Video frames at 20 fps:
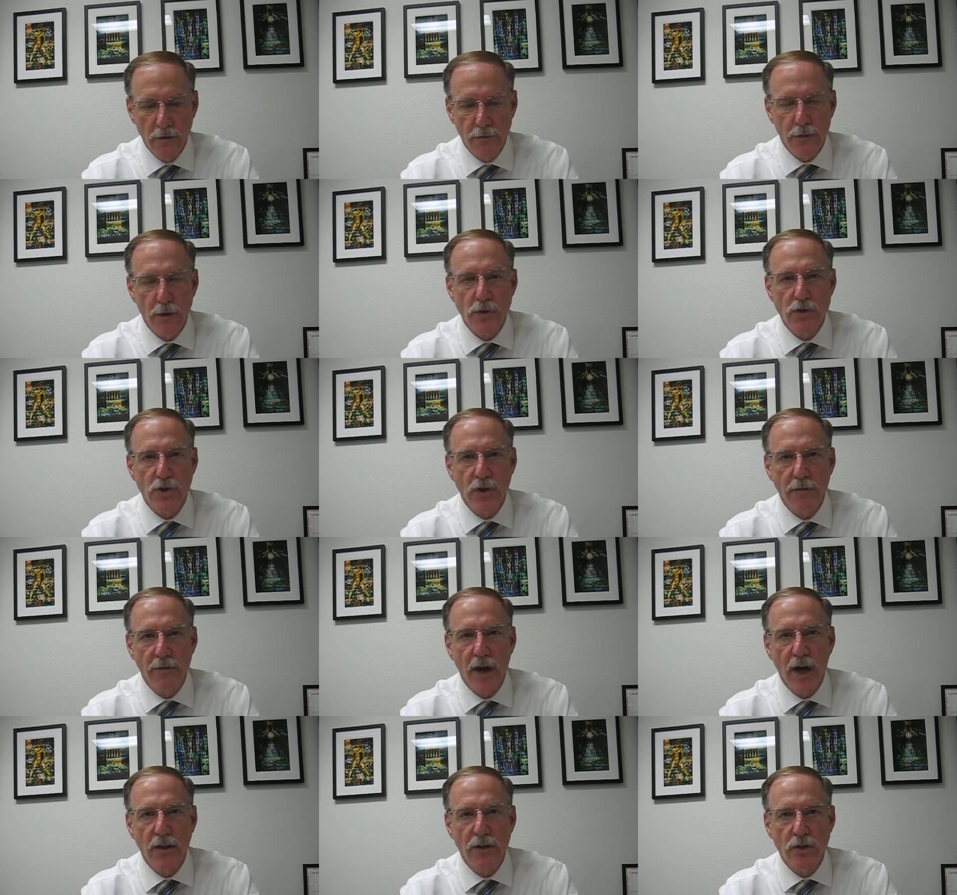First
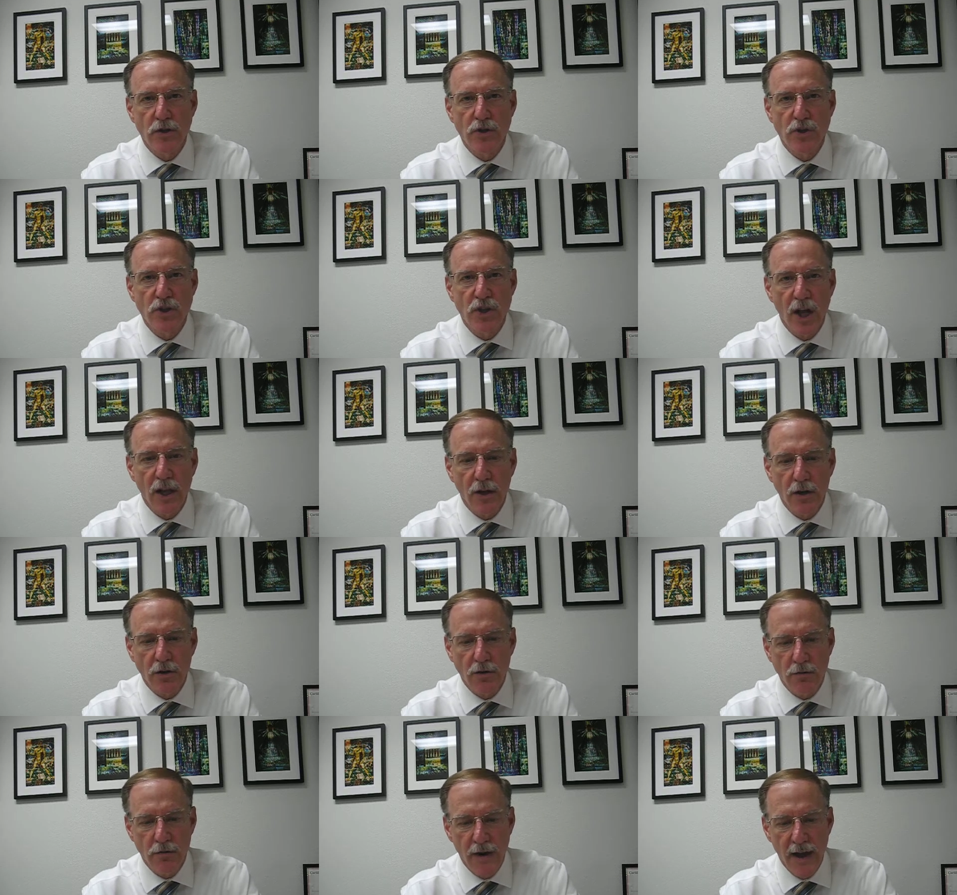of all, there's
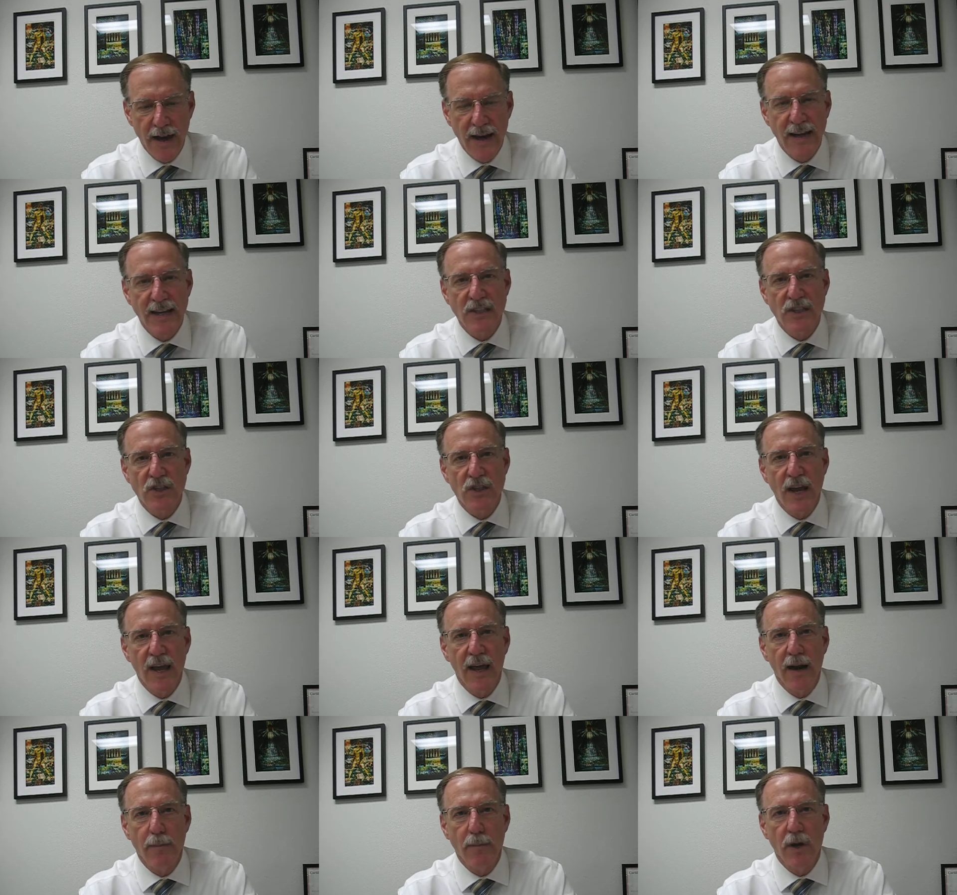seller credits,
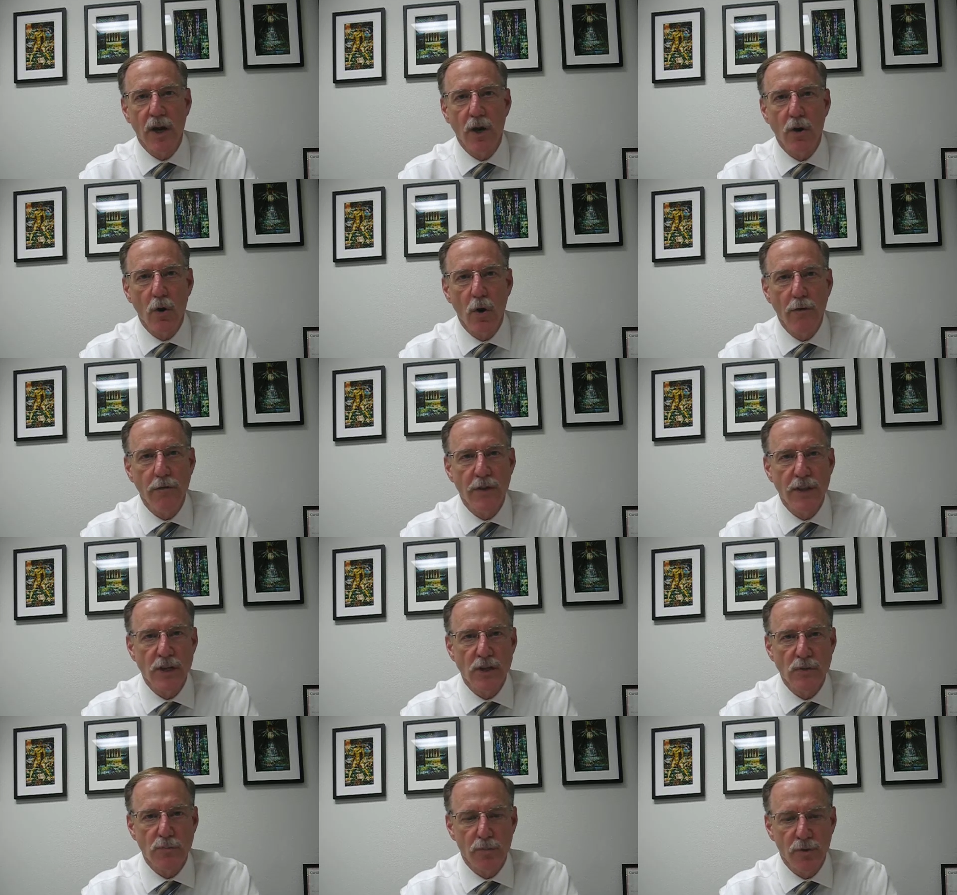and I'm going to go over
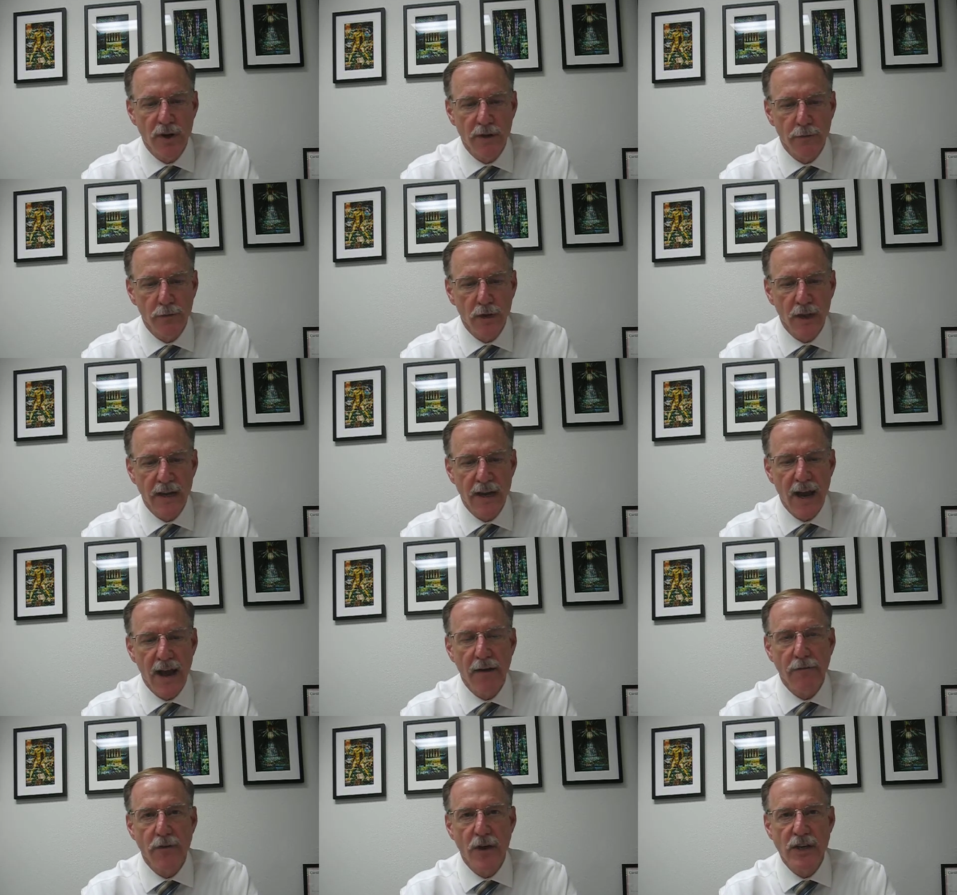these briefly.
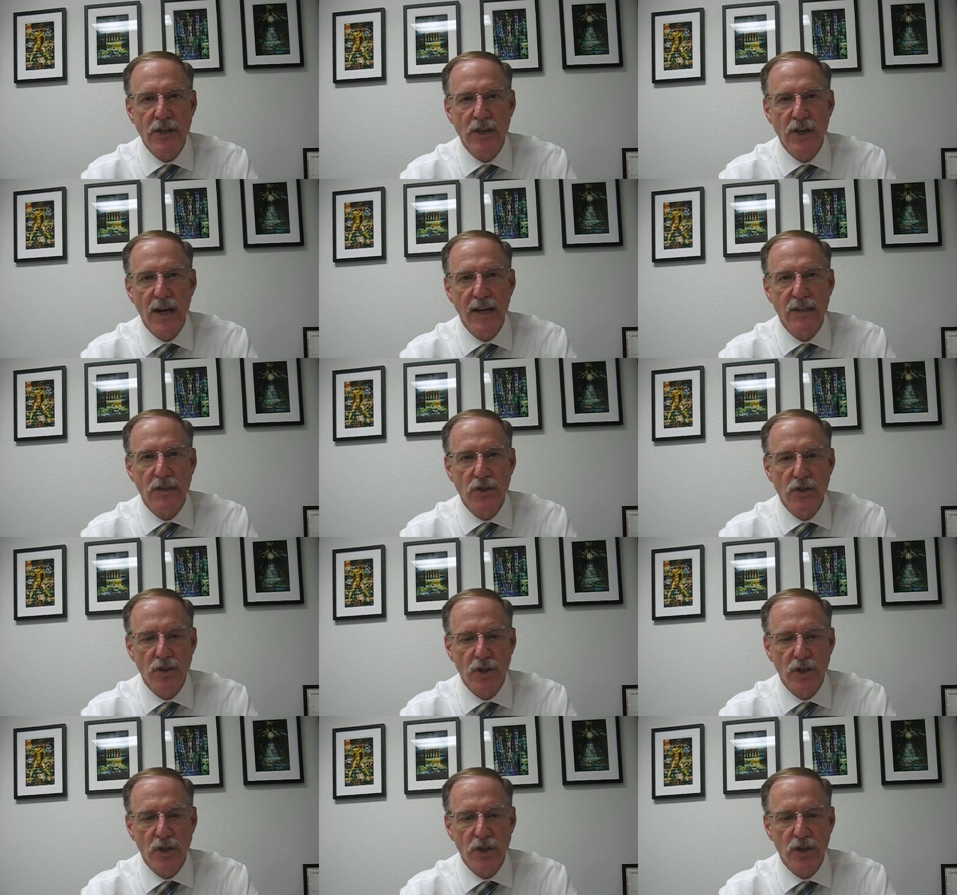FHA, it's